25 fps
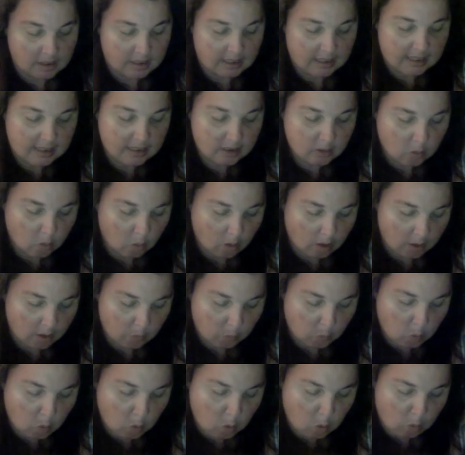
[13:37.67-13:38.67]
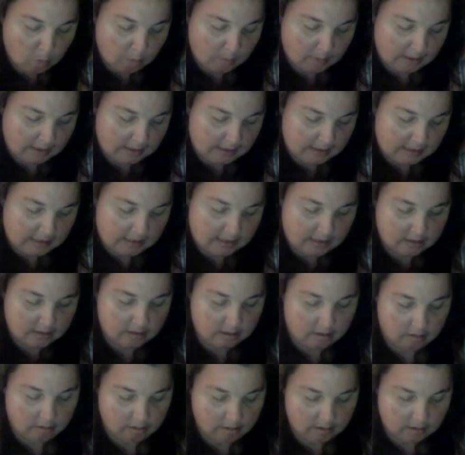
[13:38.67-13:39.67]
It is quite warm in here
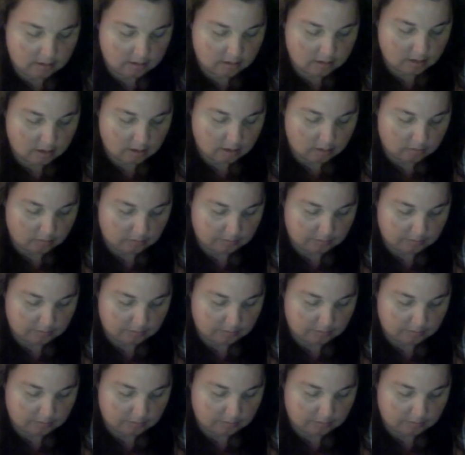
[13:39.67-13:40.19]
tonight, so